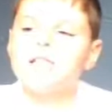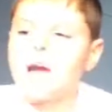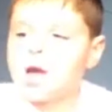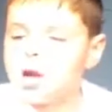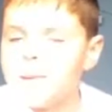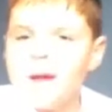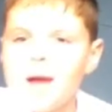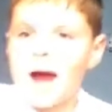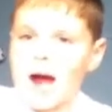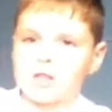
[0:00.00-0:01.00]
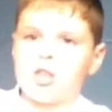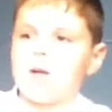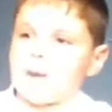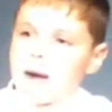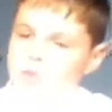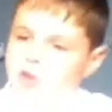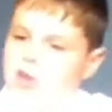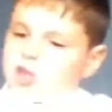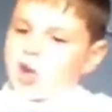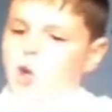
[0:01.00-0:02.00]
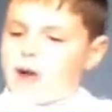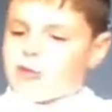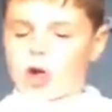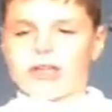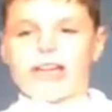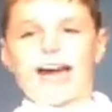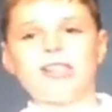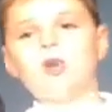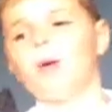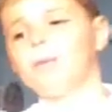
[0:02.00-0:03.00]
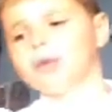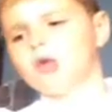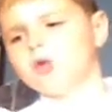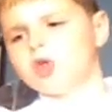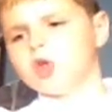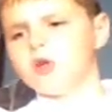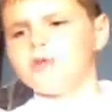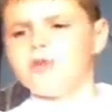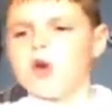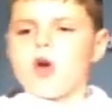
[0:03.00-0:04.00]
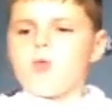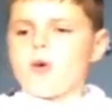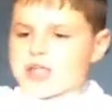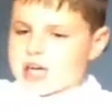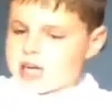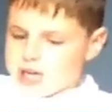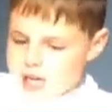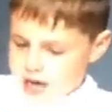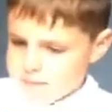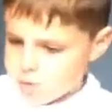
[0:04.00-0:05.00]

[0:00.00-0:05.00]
getting them, I'll tell mine. So I've got a light up Bluetooth which I can connect